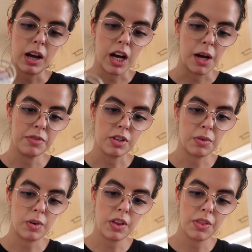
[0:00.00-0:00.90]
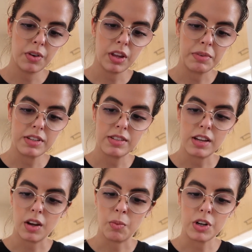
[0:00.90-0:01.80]
Um, so I'm going through them and
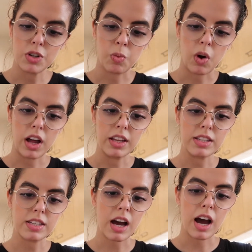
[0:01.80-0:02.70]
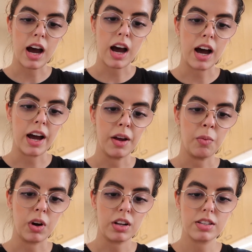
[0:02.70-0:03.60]
seeing which ones
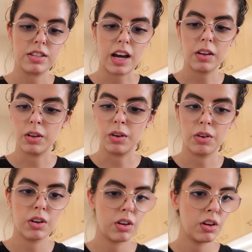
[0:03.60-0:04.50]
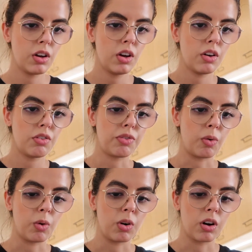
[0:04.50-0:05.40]
I want to download
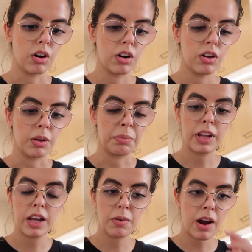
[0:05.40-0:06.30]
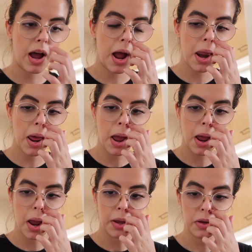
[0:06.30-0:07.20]
for the plane ride,
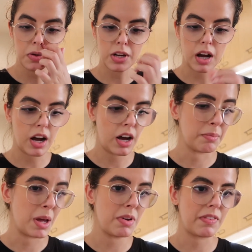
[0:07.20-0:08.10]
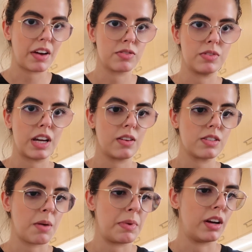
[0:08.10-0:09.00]
Utah, maybe if I have some
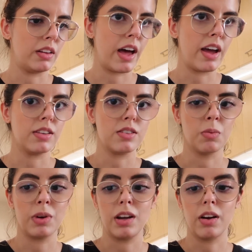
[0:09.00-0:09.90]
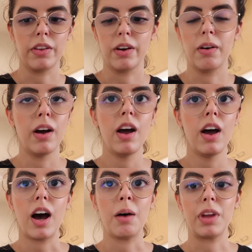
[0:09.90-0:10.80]
downtime in LA to read, although
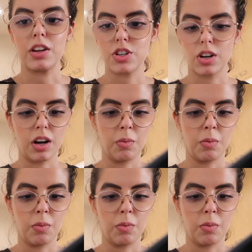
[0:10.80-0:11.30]
I'm not sure I